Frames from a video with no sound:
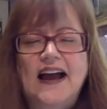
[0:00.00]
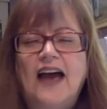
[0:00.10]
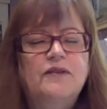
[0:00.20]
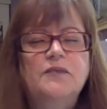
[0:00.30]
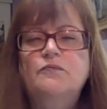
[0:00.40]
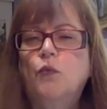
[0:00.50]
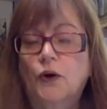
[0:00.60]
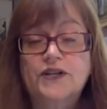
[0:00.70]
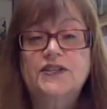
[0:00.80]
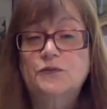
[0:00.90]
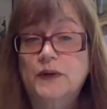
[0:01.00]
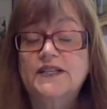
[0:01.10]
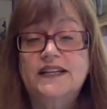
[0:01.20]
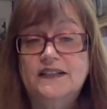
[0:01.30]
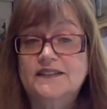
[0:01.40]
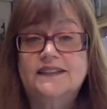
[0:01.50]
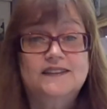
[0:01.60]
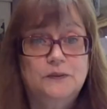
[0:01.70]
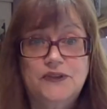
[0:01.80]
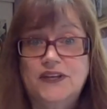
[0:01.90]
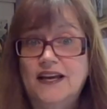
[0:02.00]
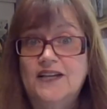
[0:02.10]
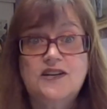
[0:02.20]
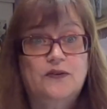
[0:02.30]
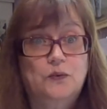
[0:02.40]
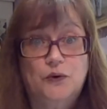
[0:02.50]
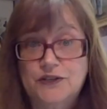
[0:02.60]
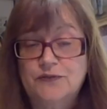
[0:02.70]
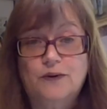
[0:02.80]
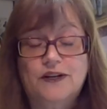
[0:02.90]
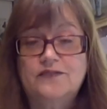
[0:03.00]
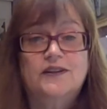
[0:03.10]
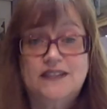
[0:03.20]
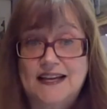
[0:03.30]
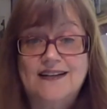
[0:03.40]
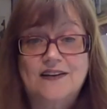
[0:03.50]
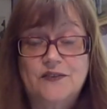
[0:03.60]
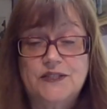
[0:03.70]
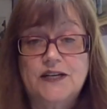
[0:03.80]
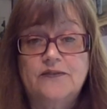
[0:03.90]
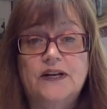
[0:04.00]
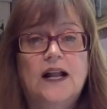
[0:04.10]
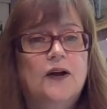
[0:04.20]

having worked in retail, dealing with cash, having worked at restaurants, that kind of stuff,